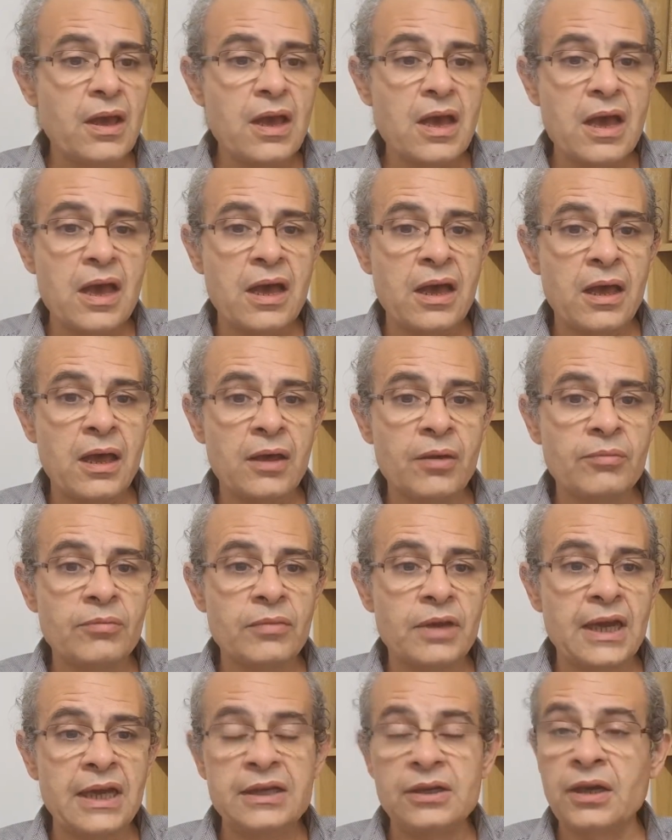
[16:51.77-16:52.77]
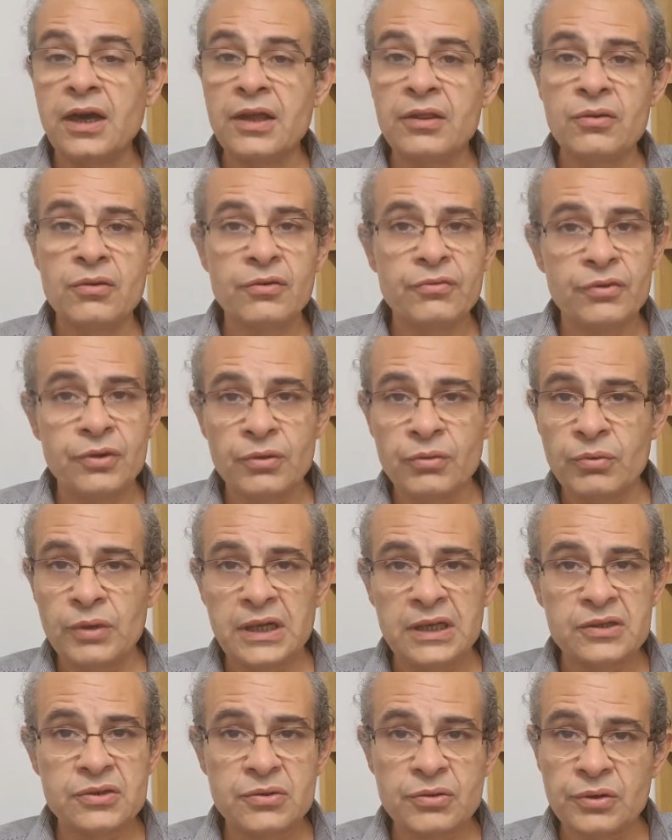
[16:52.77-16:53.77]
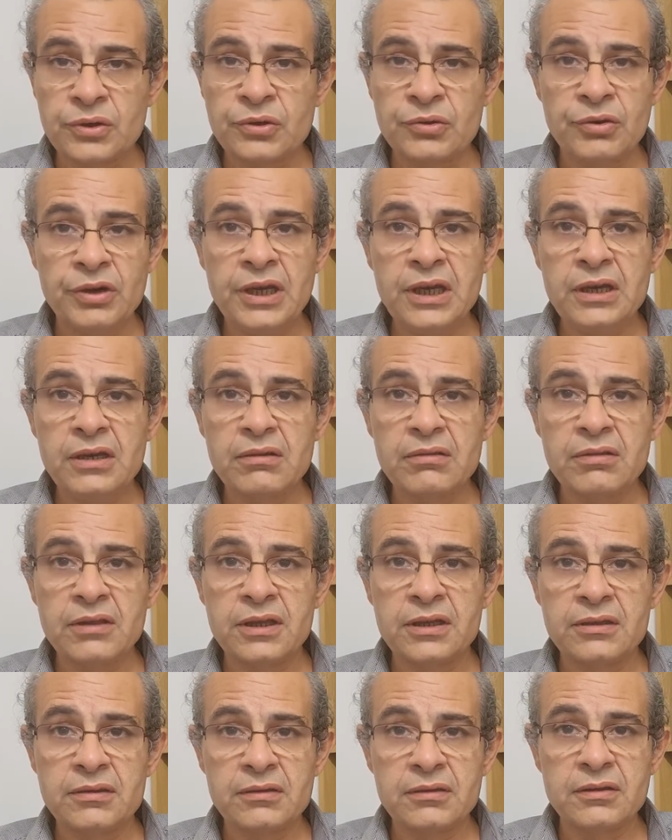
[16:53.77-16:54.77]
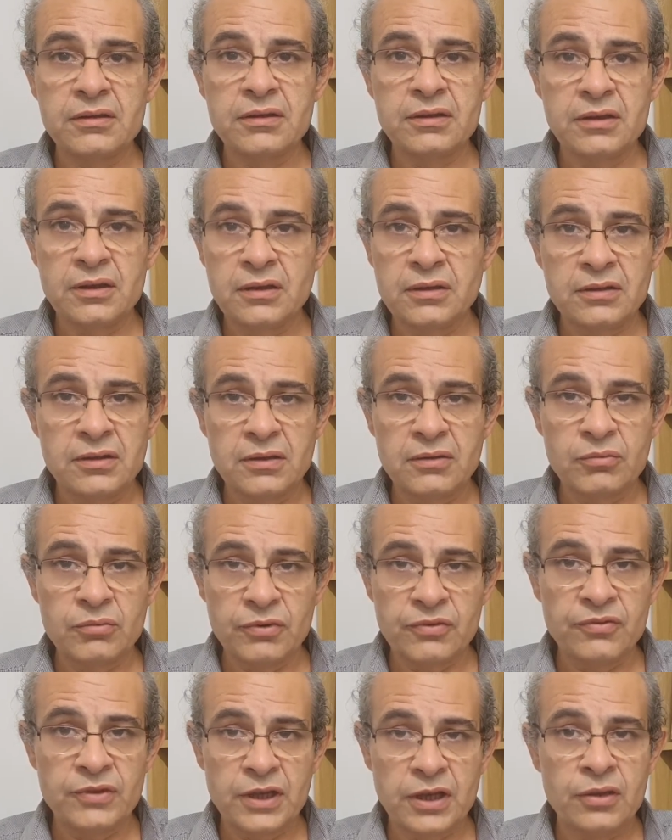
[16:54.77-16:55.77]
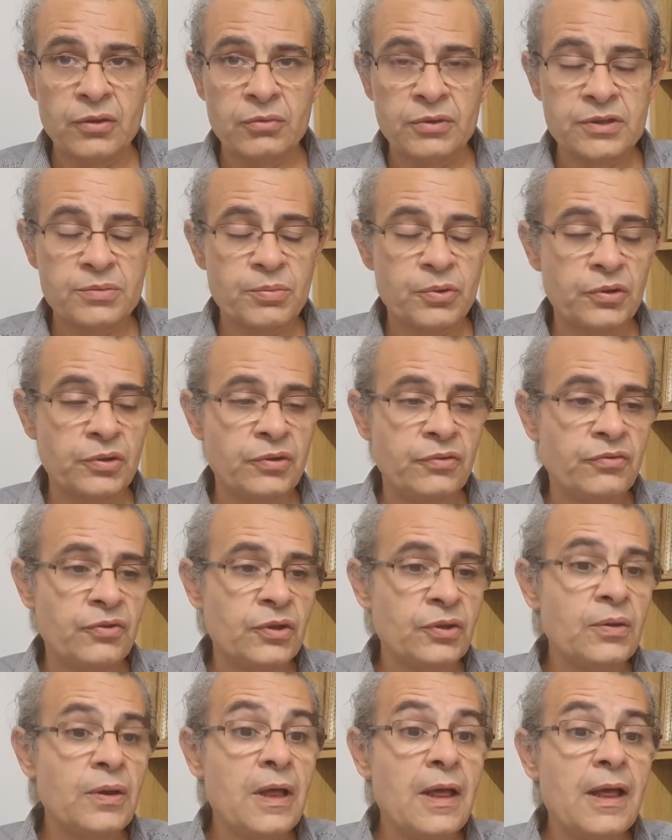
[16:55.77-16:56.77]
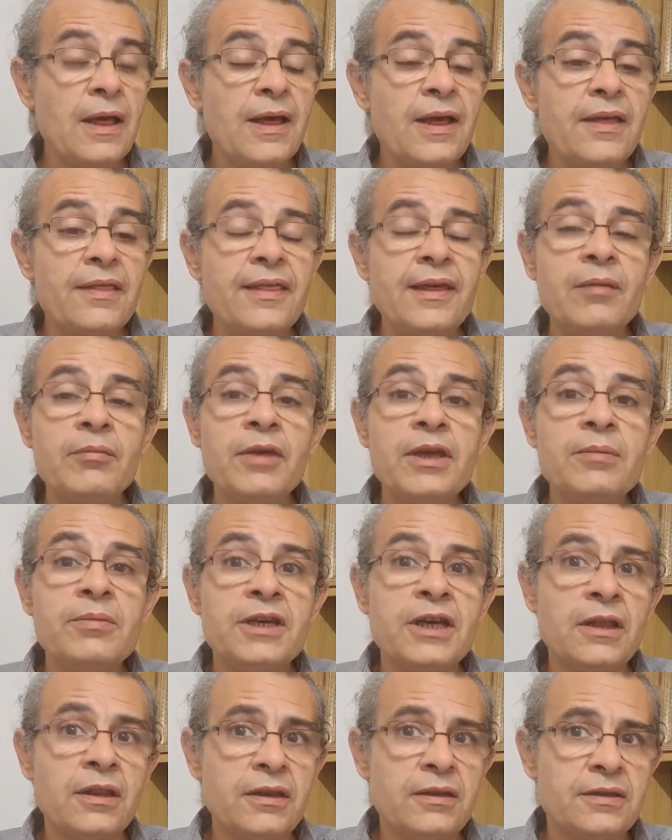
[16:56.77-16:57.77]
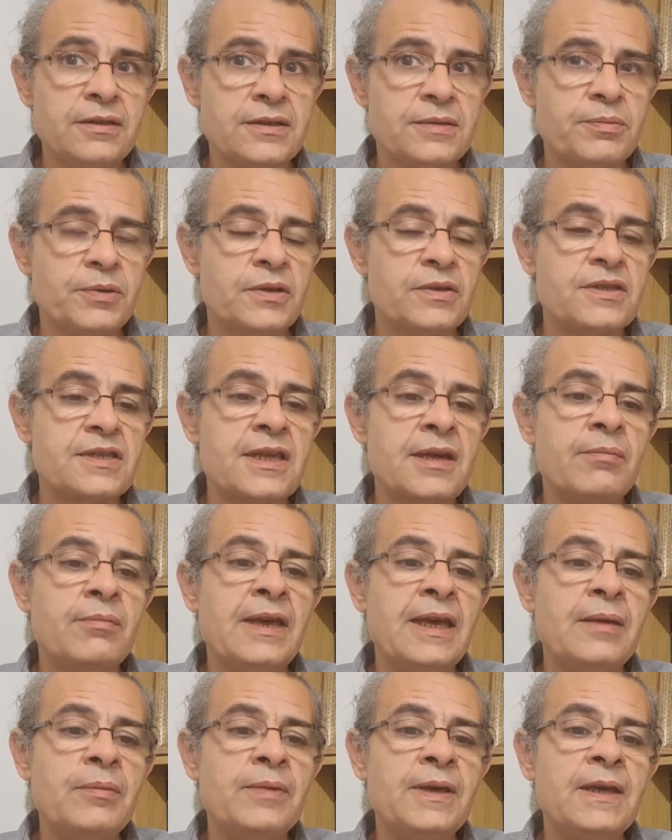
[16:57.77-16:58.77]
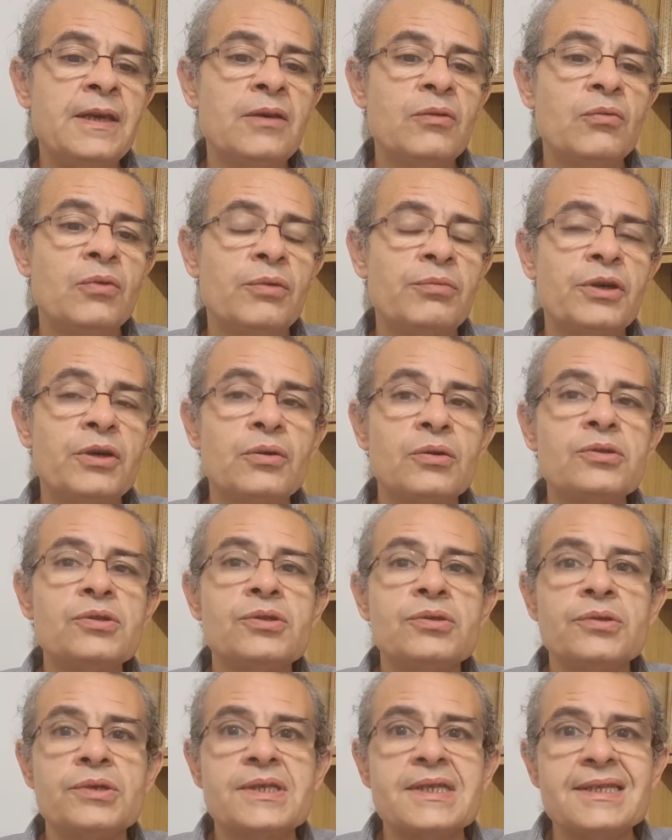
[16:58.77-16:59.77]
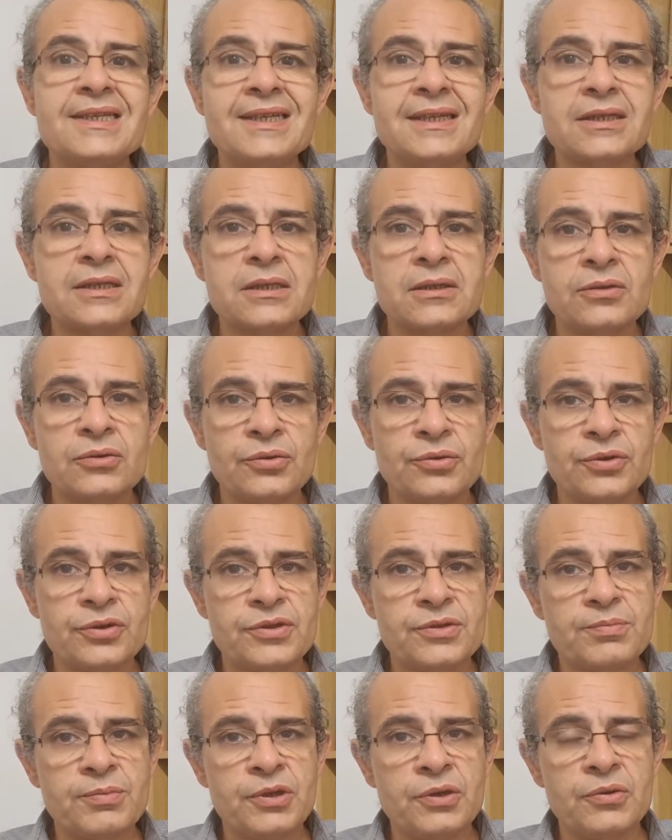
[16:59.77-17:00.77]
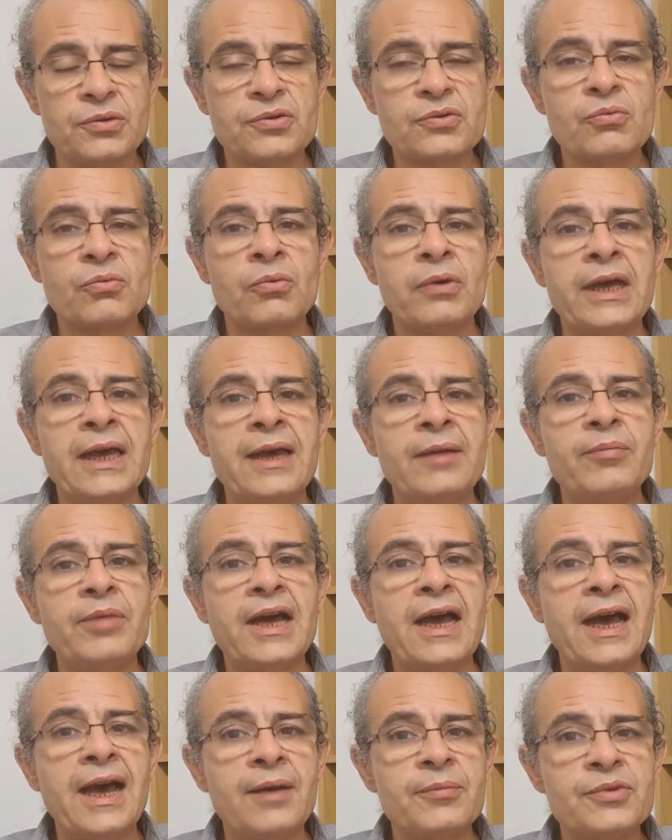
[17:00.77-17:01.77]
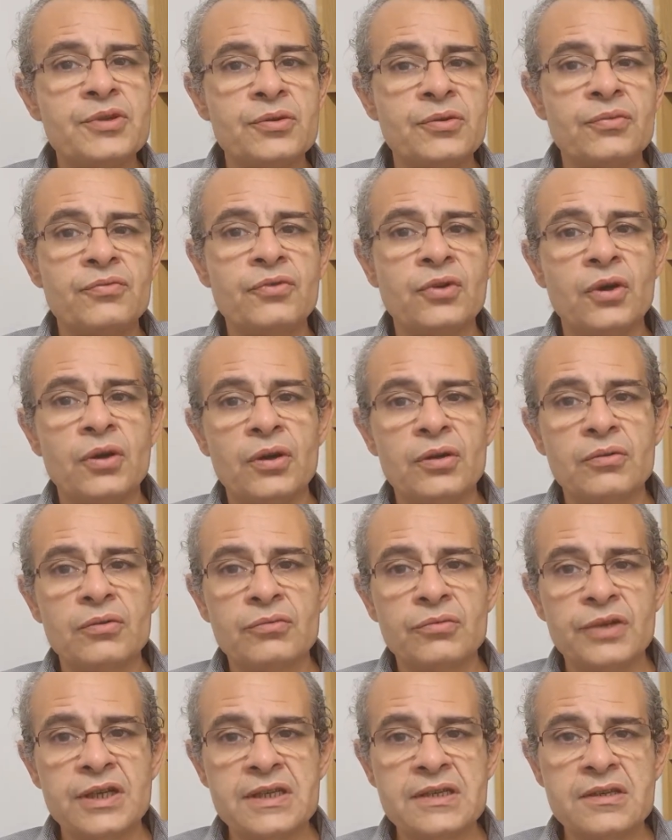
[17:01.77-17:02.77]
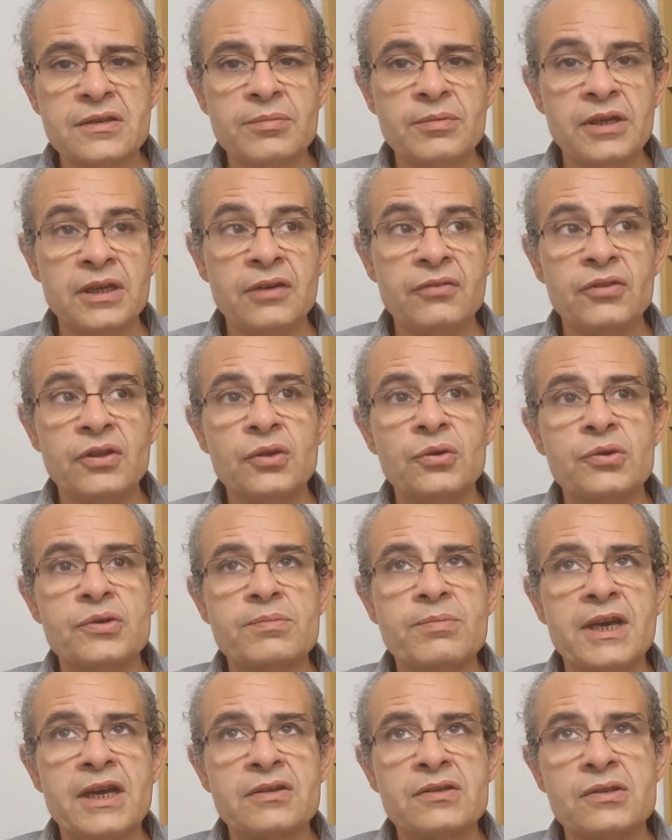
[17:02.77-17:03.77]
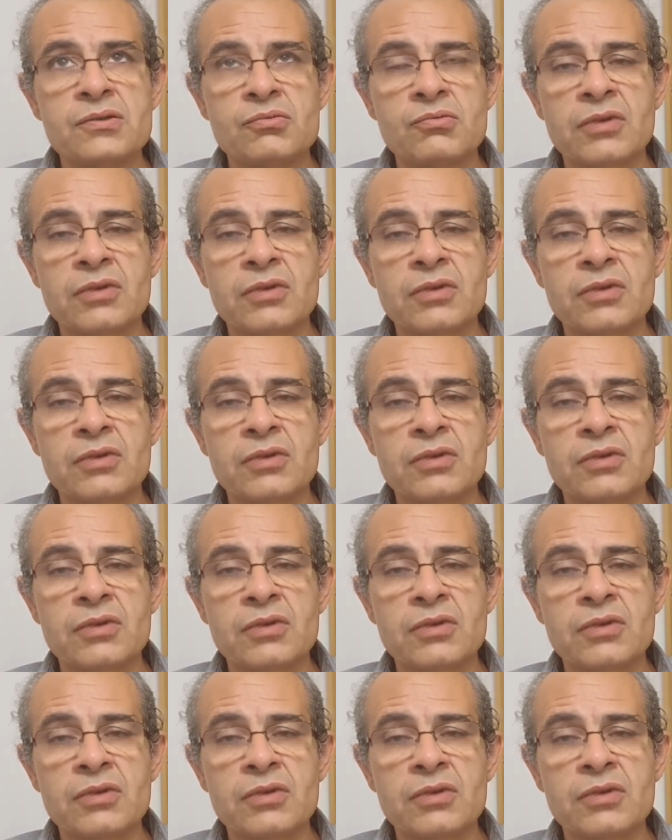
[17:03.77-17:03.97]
and neither of you are willing to agree that with the other one's point of view. There may be other disputes. There may be what we call jurisdictional disputes, where perhaps you've got reason to believe that your spouse is